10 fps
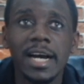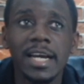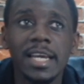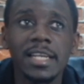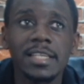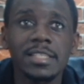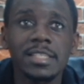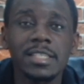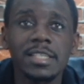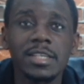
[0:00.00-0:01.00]

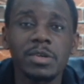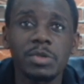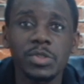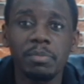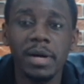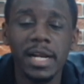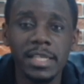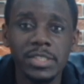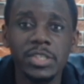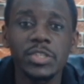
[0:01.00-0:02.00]
Against Crystal
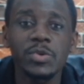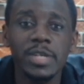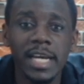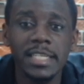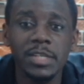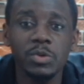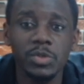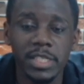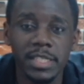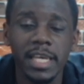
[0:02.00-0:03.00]
Palace, United
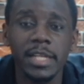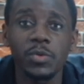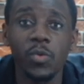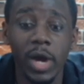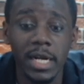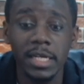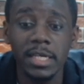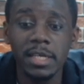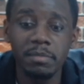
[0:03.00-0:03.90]
conceded 1.